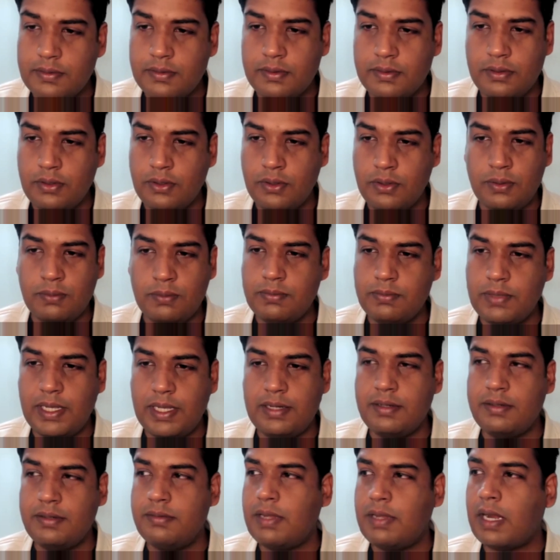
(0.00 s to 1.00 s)
No,
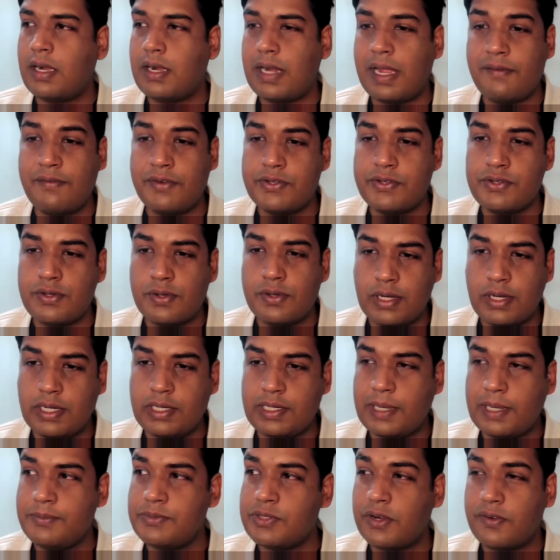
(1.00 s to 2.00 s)
and our average loading
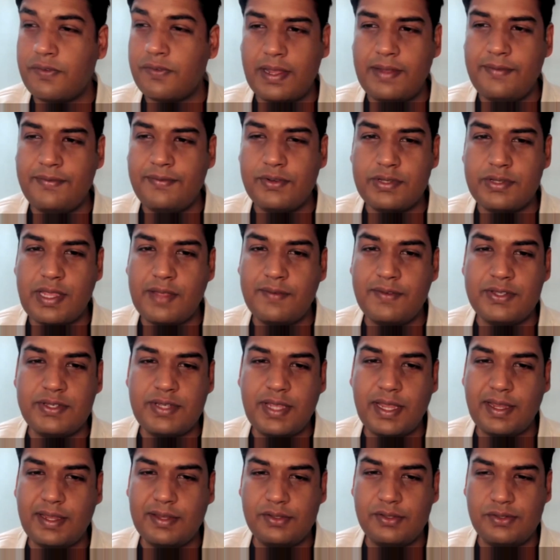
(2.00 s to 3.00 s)
times are 5 to 7
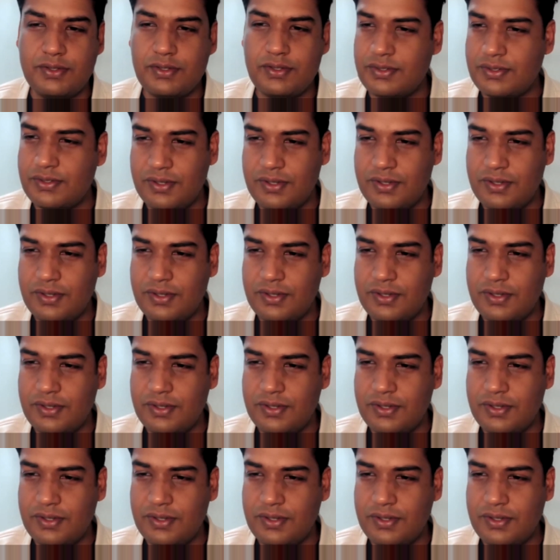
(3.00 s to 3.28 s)
seconds.